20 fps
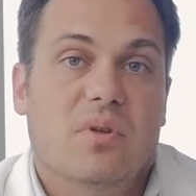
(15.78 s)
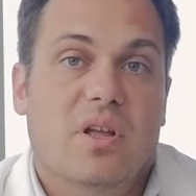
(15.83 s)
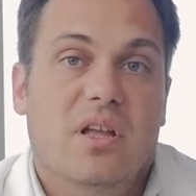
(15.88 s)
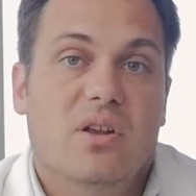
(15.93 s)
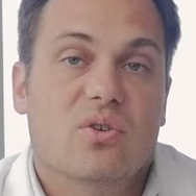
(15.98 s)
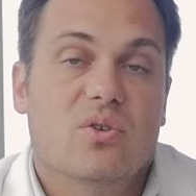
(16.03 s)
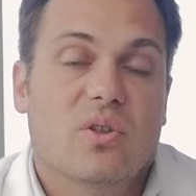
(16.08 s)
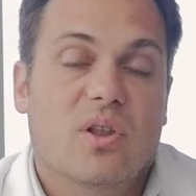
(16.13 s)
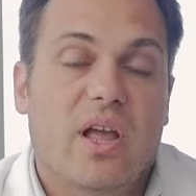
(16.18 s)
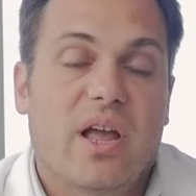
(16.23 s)

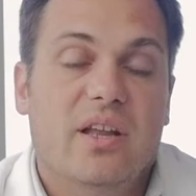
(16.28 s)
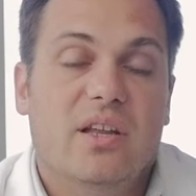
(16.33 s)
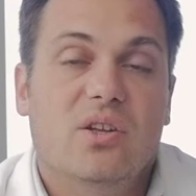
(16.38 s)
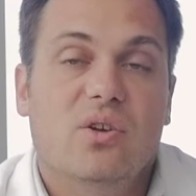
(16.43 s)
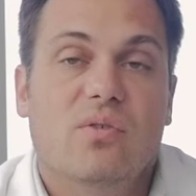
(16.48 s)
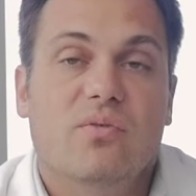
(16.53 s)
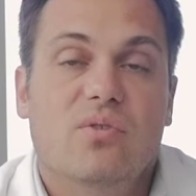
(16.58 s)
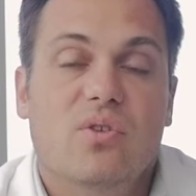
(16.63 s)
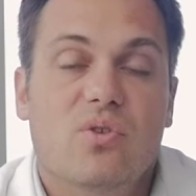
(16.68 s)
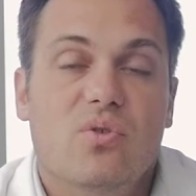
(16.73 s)
inner
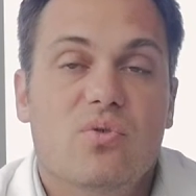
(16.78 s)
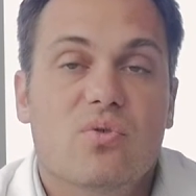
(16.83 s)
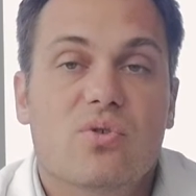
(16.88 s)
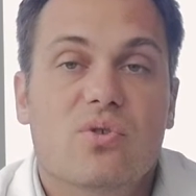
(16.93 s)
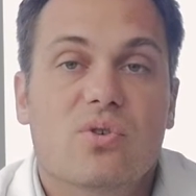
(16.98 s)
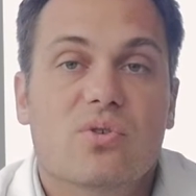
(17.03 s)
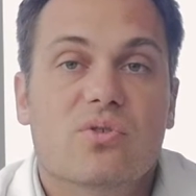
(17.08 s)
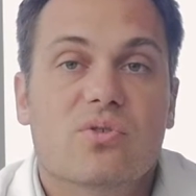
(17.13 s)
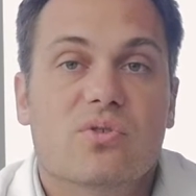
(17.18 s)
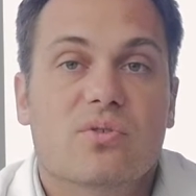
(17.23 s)
lining of the
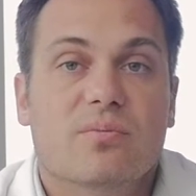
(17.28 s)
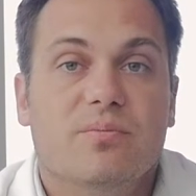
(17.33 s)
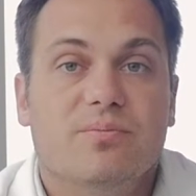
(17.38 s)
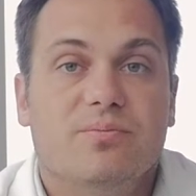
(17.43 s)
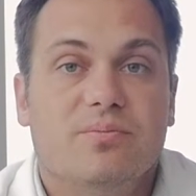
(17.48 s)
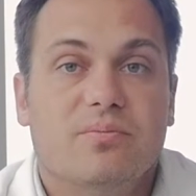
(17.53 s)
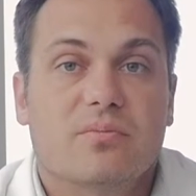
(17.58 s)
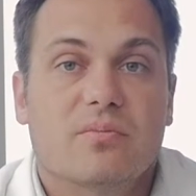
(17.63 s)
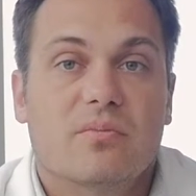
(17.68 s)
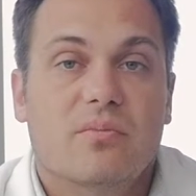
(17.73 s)
uterus
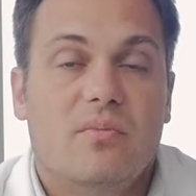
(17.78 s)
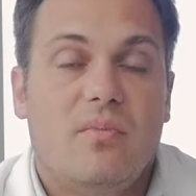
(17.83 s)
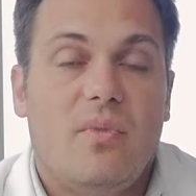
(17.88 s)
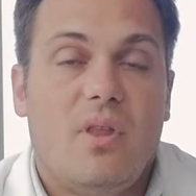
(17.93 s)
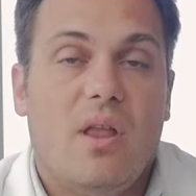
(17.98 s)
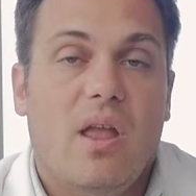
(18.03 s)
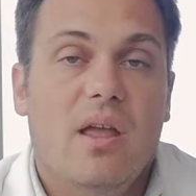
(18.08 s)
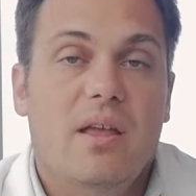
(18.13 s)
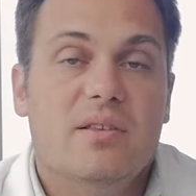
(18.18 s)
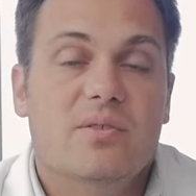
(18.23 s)

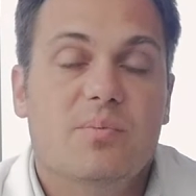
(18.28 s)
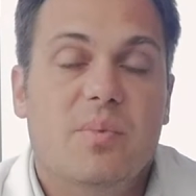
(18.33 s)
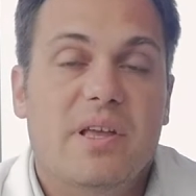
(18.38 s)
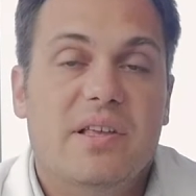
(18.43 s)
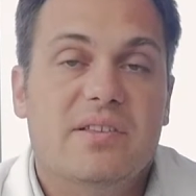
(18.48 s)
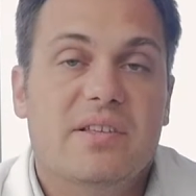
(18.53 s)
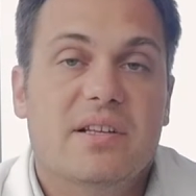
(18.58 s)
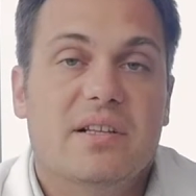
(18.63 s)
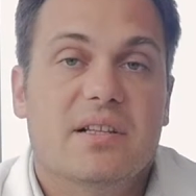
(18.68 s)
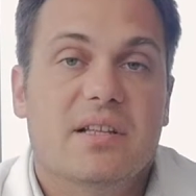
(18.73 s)
is
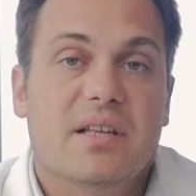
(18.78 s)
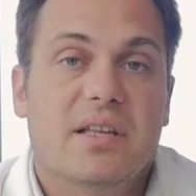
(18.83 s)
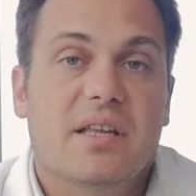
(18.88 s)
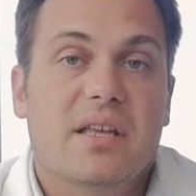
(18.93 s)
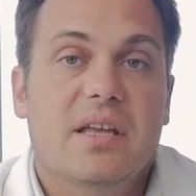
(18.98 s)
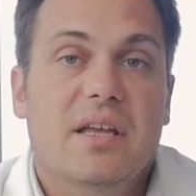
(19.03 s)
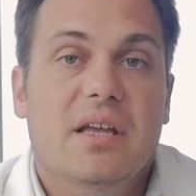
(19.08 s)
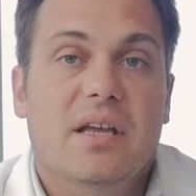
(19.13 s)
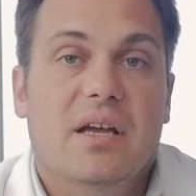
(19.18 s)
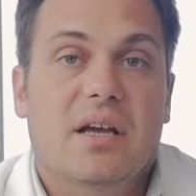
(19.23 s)
basically
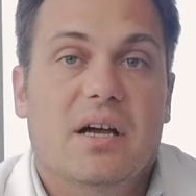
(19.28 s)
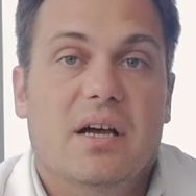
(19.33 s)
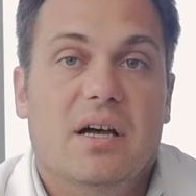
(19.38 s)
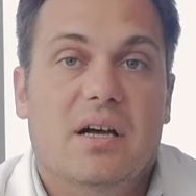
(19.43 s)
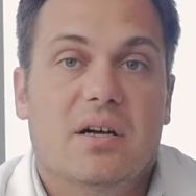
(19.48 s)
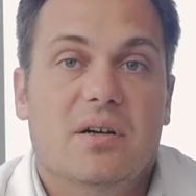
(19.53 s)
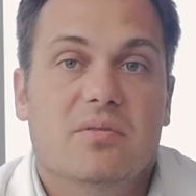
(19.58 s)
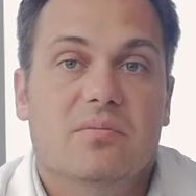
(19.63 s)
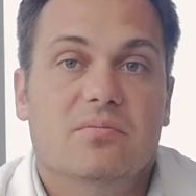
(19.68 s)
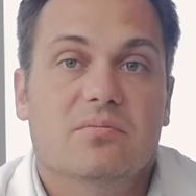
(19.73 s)

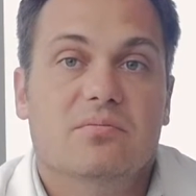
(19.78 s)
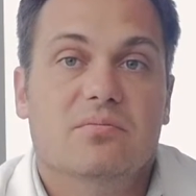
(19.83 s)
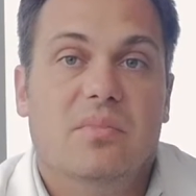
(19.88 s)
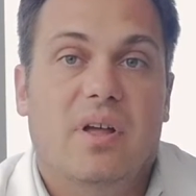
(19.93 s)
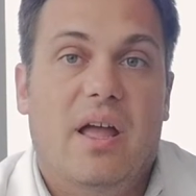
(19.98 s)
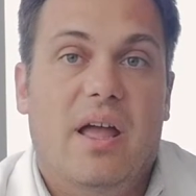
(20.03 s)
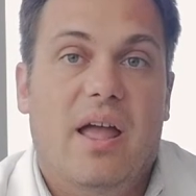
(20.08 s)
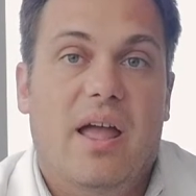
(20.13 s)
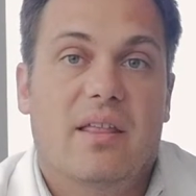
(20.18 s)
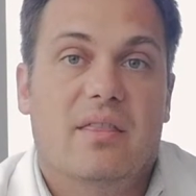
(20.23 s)

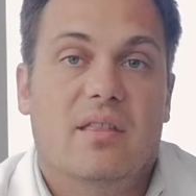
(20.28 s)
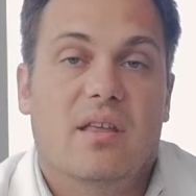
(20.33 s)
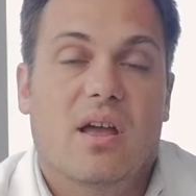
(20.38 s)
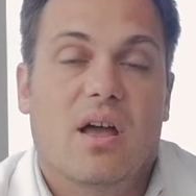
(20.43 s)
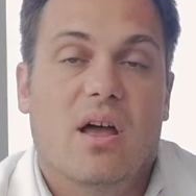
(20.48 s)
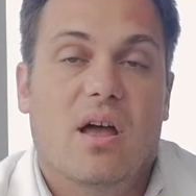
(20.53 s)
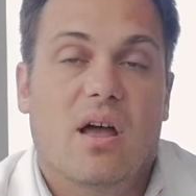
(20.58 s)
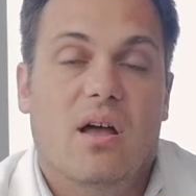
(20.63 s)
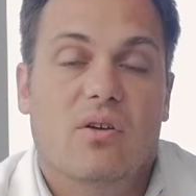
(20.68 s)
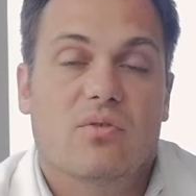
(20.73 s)
at the
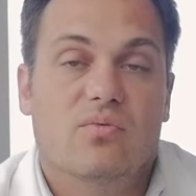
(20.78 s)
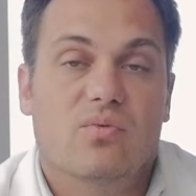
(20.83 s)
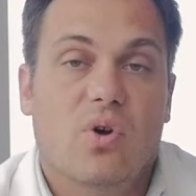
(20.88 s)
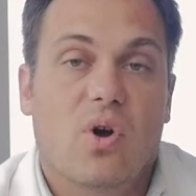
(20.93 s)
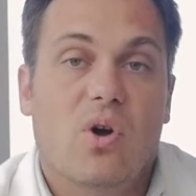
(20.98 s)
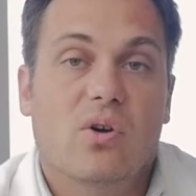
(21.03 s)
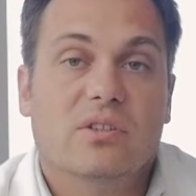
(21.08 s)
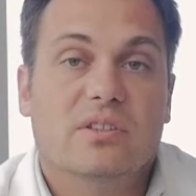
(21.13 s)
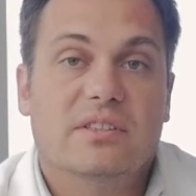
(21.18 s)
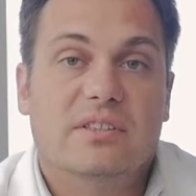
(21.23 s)

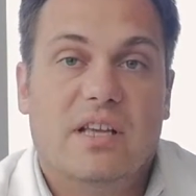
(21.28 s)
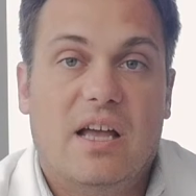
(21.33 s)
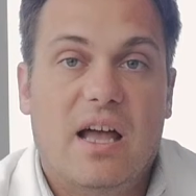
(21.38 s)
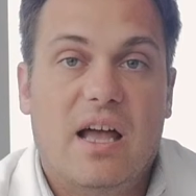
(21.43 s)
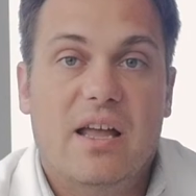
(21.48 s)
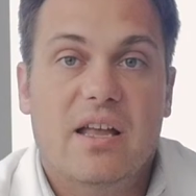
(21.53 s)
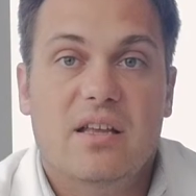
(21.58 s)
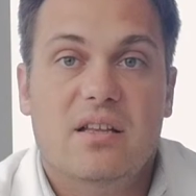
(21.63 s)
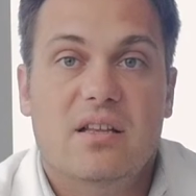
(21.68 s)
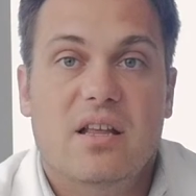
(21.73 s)
wrong
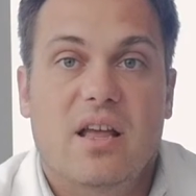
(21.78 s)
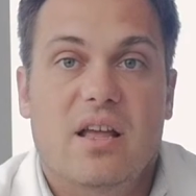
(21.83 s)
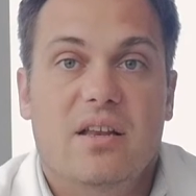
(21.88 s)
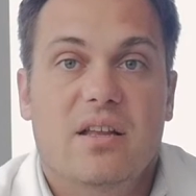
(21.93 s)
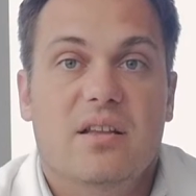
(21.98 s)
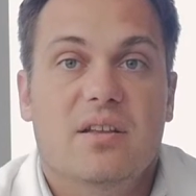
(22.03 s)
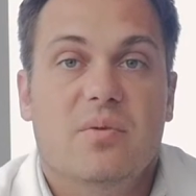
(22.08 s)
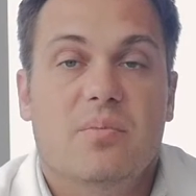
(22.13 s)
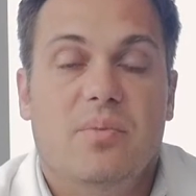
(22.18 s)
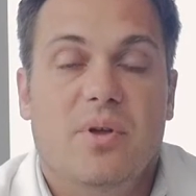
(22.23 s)
side
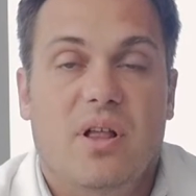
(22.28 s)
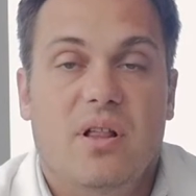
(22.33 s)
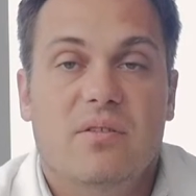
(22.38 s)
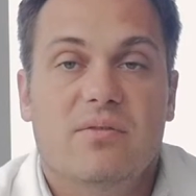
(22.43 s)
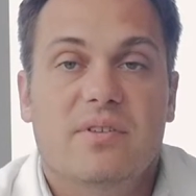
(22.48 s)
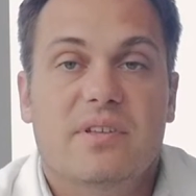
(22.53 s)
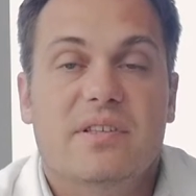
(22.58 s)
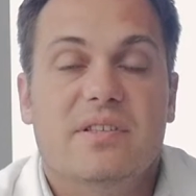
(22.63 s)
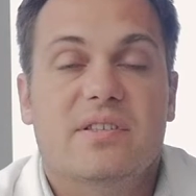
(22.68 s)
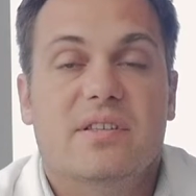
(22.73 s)
and in the
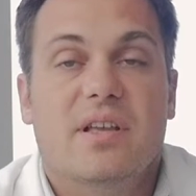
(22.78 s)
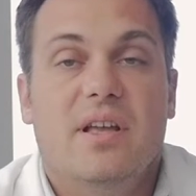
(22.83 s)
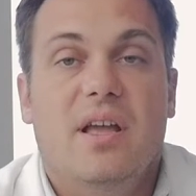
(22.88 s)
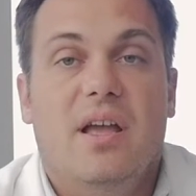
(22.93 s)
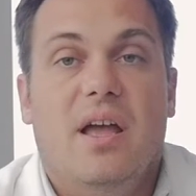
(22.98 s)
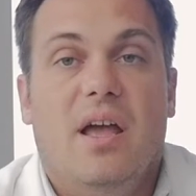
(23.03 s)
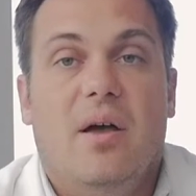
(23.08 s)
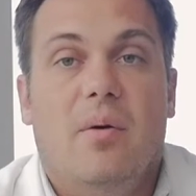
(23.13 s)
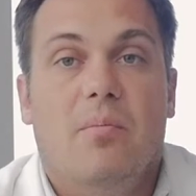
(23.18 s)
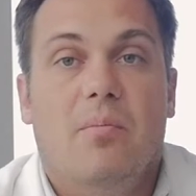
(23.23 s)
pelvis
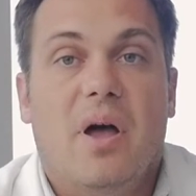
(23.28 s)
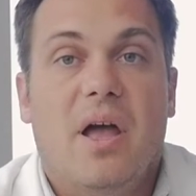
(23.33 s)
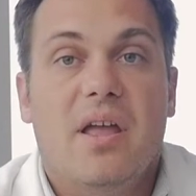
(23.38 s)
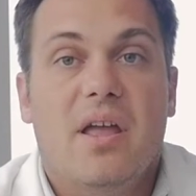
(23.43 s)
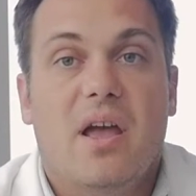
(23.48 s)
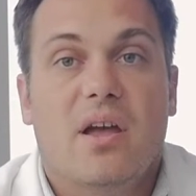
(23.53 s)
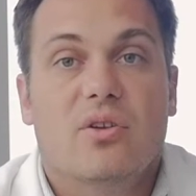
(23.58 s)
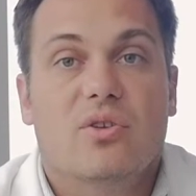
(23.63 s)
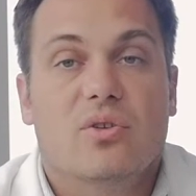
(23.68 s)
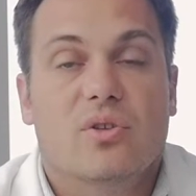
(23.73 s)
might
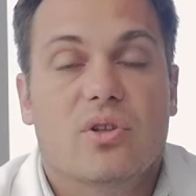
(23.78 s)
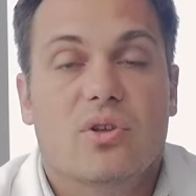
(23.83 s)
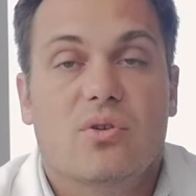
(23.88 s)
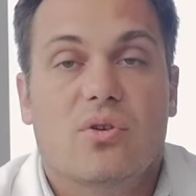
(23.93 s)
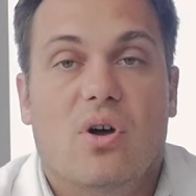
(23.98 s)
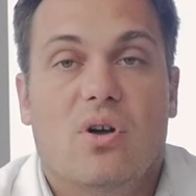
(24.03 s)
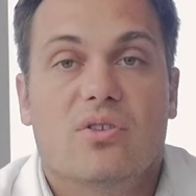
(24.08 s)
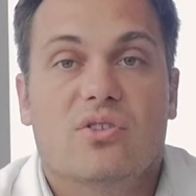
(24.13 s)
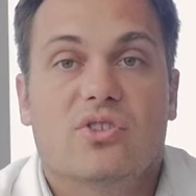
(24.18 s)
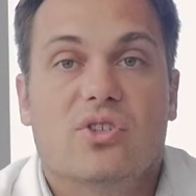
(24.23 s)
actually
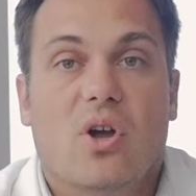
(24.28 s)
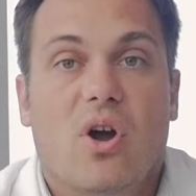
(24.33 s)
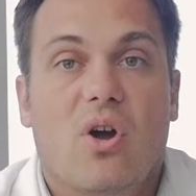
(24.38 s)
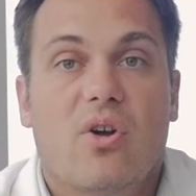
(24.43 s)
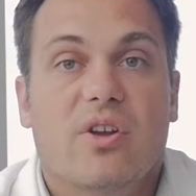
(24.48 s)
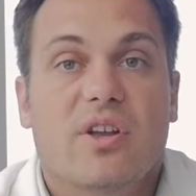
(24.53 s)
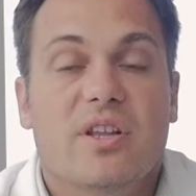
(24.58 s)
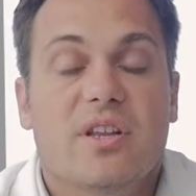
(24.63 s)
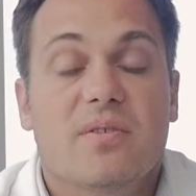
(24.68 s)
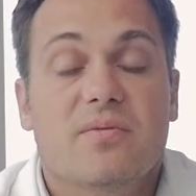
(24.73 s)
cause
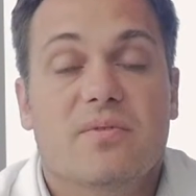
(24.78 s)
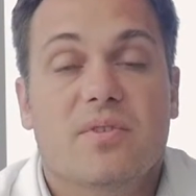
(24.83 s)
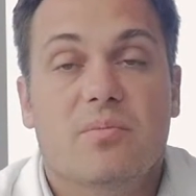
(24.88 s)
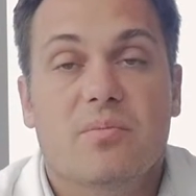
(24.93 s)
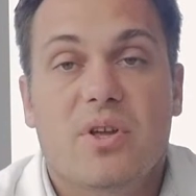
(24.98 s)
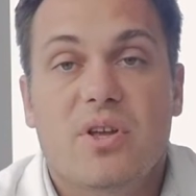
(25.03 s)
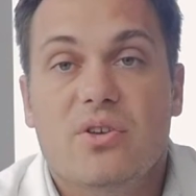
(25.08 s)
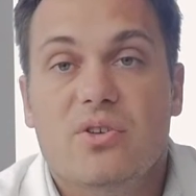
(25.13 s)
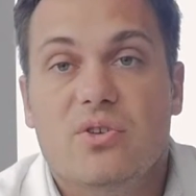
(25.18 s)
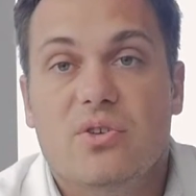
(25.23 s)
scarring and
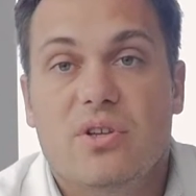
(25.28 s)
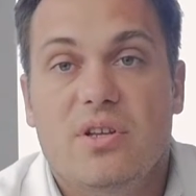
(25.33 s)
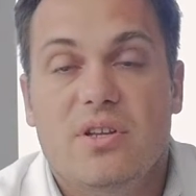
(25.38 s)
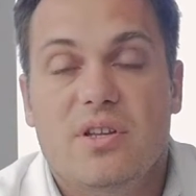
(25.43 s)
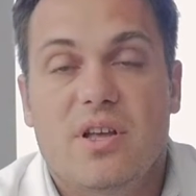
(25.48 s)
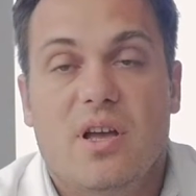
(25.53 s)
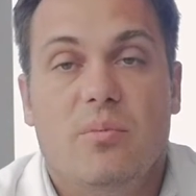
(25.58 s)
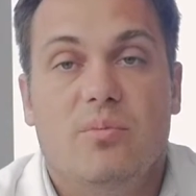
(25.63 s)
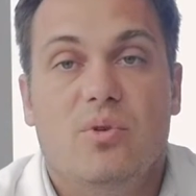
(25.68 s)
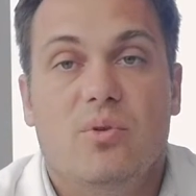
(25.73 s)
inflammation in
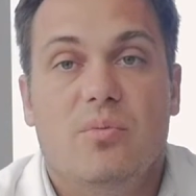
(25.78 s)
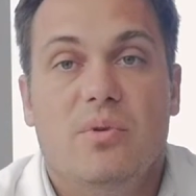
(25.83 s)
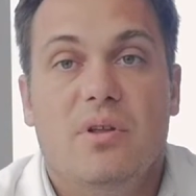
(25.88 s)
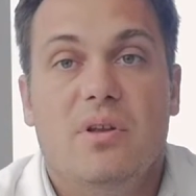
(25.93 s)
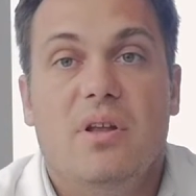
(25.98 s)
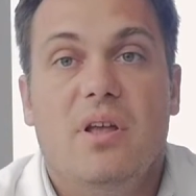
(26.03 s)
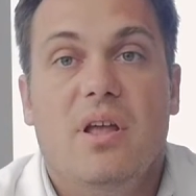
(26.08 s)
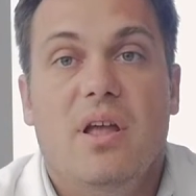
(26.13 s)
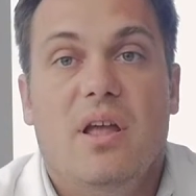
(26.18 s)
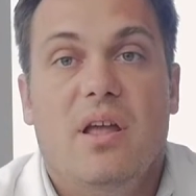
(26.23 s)
the abdomen